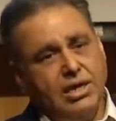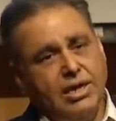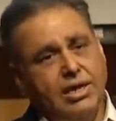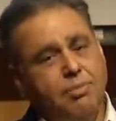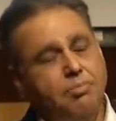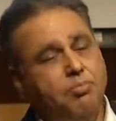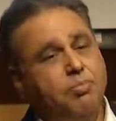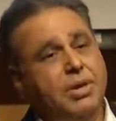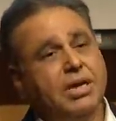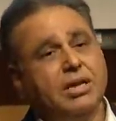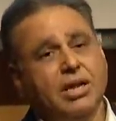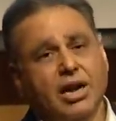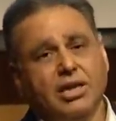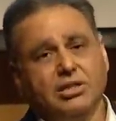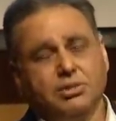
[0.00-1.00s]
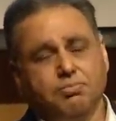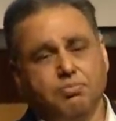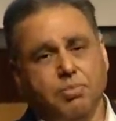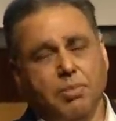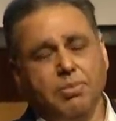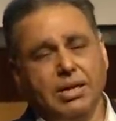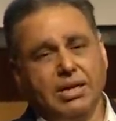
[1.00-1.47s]
In a big, large
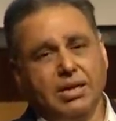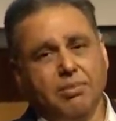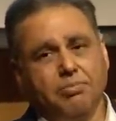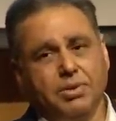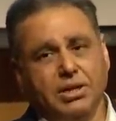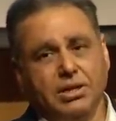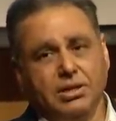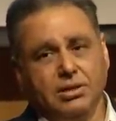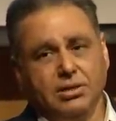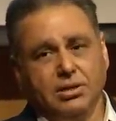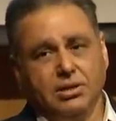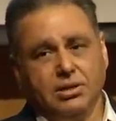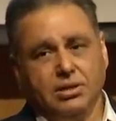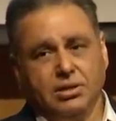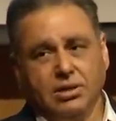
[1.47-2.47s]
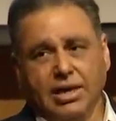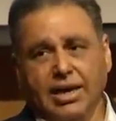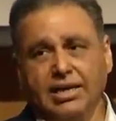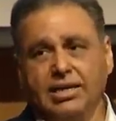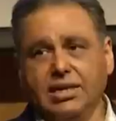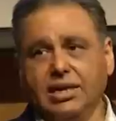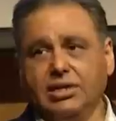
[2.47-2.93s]
public company, the
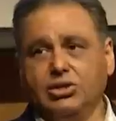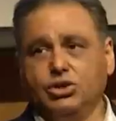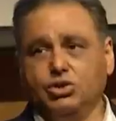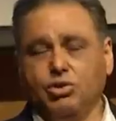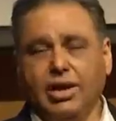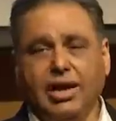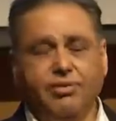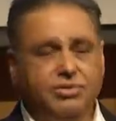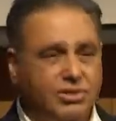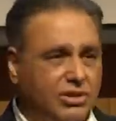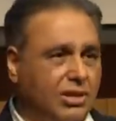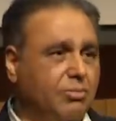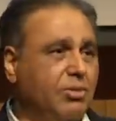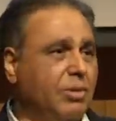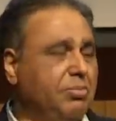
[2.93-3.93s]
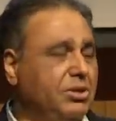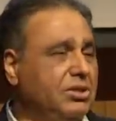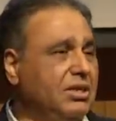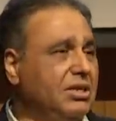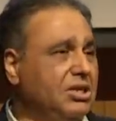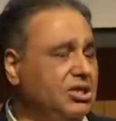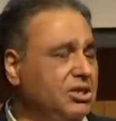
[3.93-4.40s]
idea is to have some
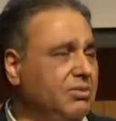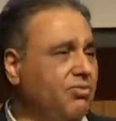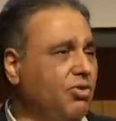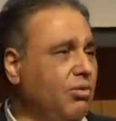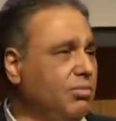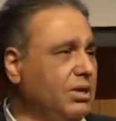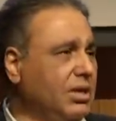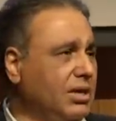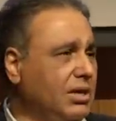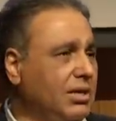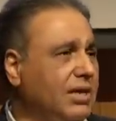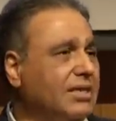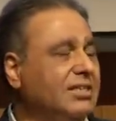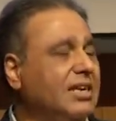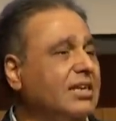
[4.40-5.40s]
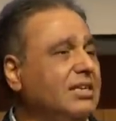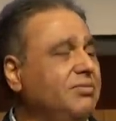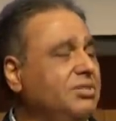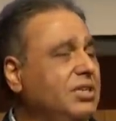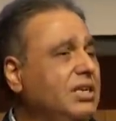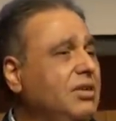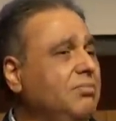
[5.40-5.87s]
representation from the
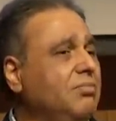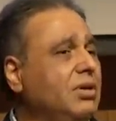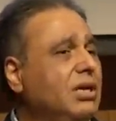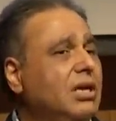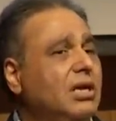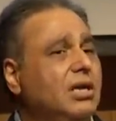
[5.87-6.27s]
executive team,